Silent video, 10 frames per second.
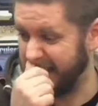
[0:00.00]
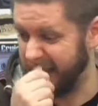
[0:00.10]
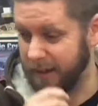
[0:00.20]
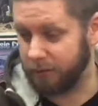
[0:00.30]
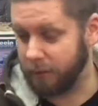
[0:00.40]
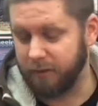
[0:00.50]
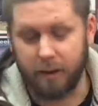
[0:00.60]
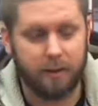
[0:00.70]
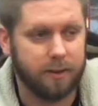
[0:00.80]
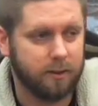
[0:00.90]
and for
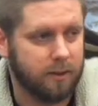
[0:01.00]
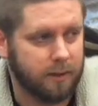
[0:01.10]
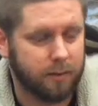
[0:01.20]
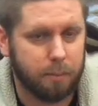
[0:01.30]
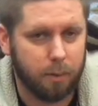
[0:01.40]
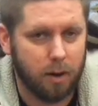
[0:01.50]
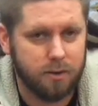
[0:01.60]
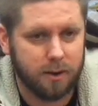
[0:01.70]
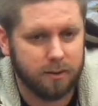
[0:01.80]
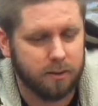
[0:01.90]
various different
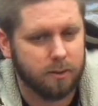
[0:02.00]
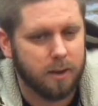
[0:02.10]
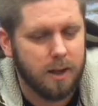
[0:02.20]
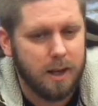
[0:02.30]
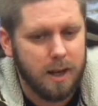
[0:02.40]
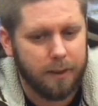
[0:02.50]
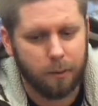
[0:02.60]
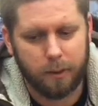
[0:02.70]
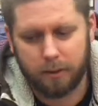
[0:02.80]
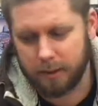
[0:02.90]
projects and the
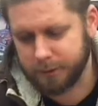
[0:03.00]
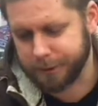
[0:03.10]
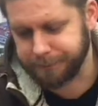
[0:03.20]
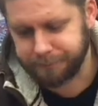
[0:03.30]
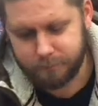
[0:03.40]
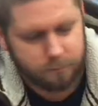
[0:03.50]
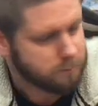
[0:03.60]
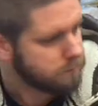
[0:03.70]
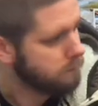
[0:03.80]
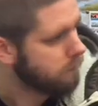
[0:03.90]
whatnot. So
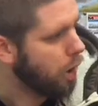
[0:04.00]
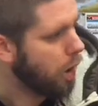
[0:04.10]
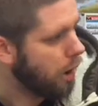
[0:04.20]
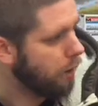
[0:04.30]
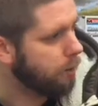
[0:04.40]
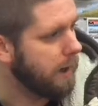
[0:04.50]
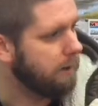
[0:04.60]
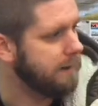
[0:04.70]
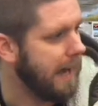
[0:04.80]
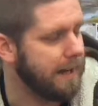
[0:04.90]
all
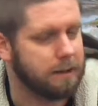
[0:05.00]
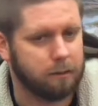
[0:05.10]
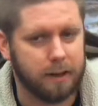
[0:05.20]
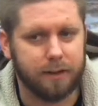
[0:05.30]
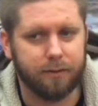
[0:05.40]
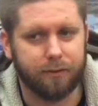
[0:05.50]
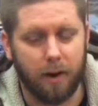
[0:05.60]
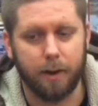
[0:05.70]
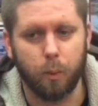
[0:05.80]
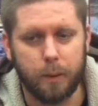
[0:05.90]
around had a great
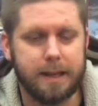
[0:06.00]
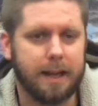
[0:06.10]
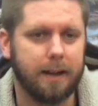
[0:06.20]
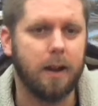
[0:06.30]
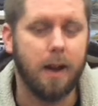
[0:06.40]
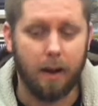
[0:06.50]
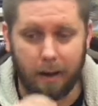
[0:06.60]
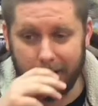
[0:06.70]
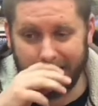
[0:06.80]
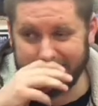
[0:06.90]
fun weekend.
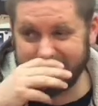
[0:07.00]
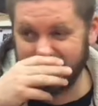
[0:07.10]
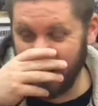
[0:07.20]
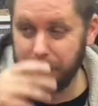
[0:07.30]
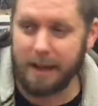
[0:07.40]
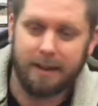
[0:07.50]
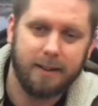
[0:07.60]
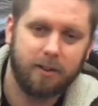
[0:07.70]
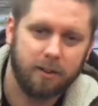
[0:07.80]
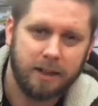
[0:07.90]
Shop
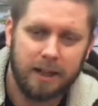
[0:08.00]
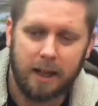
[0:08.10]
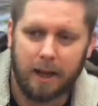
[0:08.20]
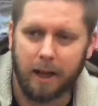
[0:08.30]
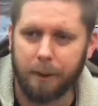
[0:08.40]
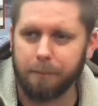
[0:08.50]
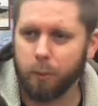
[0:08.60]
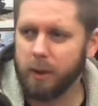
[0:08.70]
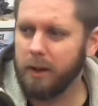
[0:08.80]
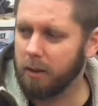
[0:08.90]
maintenance,
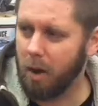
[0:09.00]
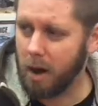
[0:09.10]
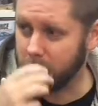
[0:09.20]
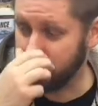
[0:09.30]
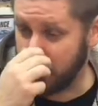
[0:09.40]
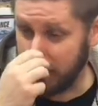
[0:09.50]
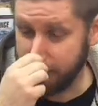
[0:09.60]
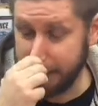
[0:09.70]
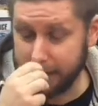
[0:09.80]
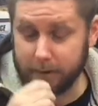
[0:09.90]
we did a lot of
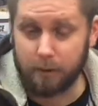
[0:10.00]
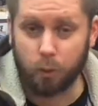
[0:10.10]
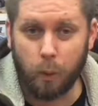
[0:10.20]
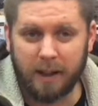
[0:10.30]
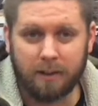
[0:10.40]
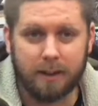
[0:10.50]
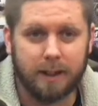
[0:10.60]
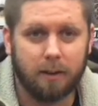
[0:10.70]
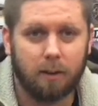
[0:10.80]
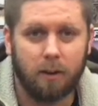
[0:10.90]
shop maintenance as well
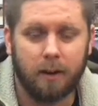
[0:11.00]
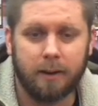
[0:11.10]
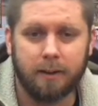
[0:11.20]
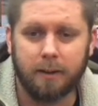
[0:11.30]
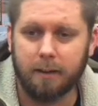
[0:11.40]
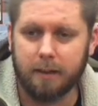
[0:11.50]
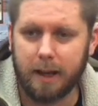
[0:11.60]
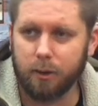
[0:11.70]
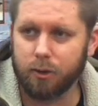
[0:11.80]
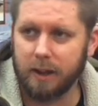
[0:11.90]
here
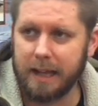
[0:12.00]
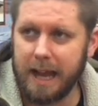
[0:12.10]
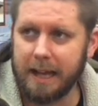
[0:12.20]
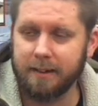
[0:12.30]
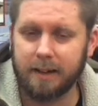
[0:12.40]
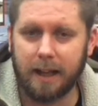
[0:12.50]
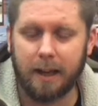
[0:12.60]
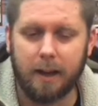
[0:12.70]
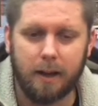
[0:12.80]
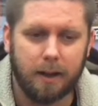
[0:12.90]
yesterday and today.